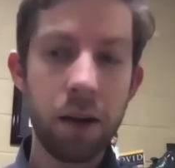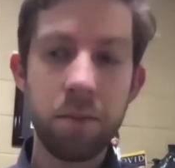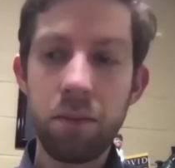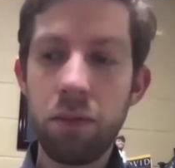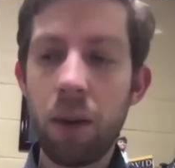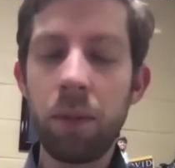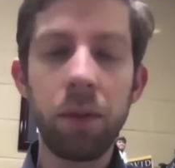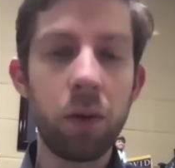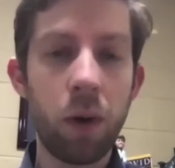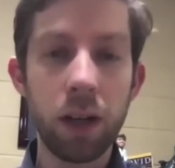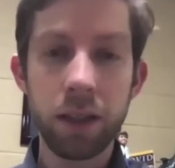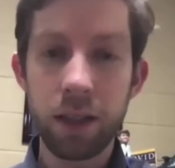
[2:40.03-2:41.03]
probably
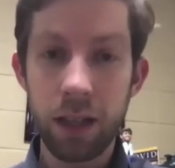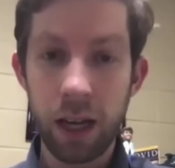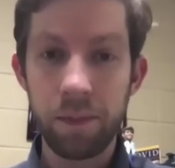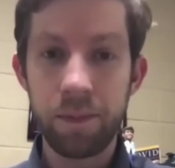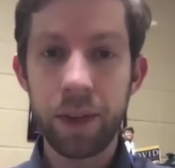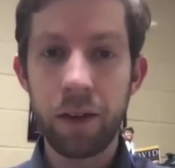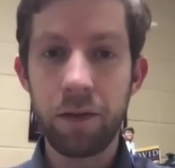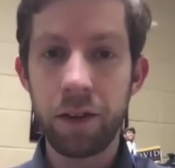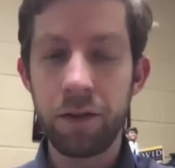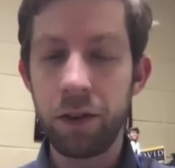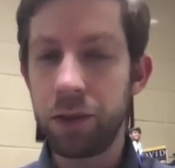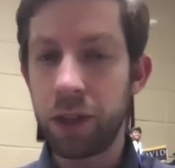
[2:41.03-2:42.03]
once a day if
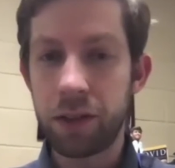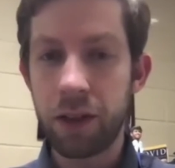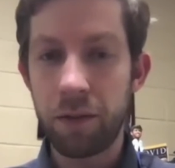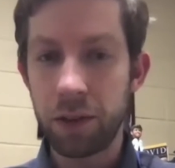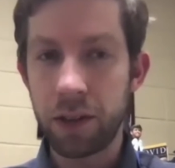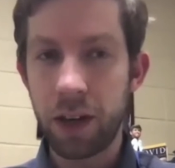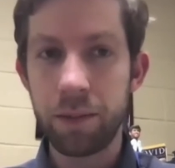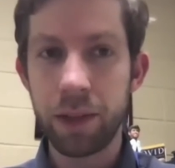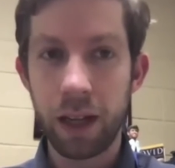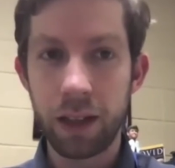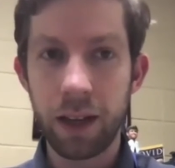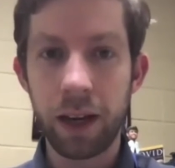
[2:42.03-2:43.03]
you've used it several times in
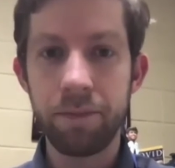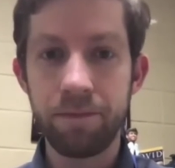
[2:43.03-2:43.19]
that day.